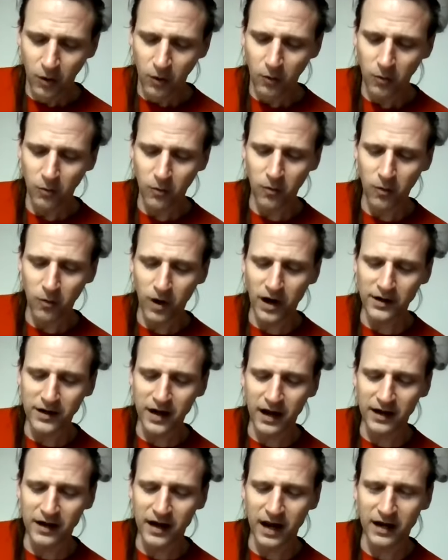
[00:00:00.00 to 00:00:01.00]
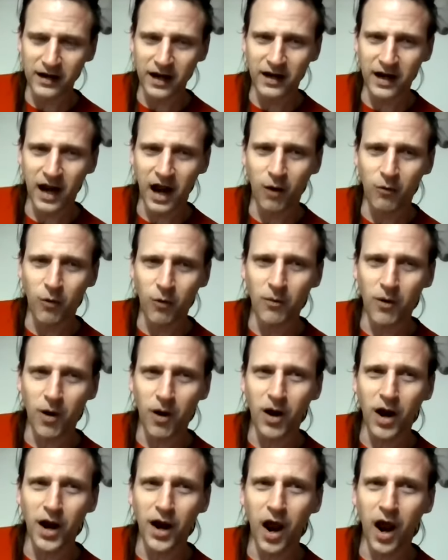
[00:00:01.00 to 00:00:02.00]
"No, no, no, no,
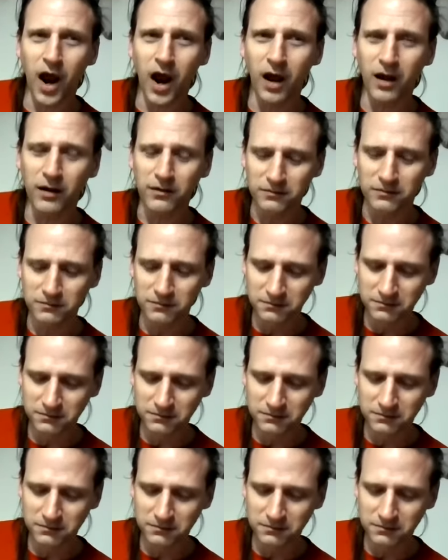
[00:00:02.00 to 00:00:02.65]
water!"